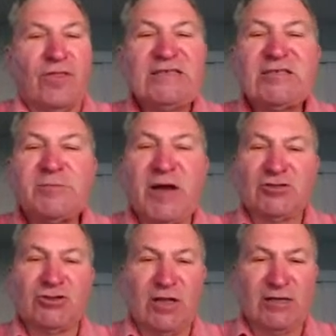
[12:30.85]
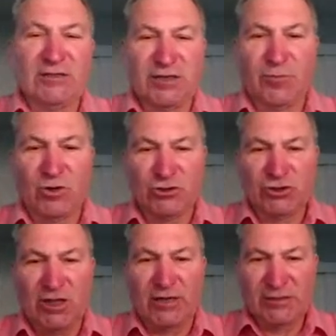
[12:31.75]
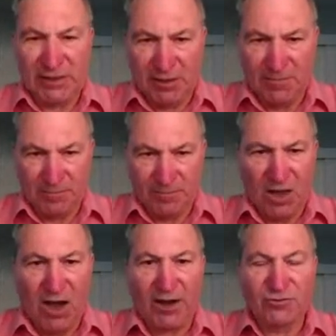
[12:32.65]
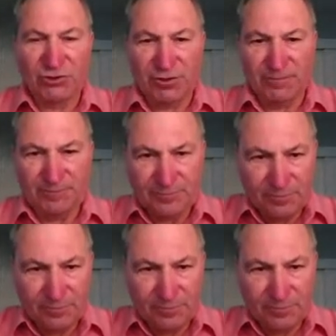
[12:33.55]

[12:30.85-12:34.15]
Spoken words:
They specialize in commercializing hydrogen.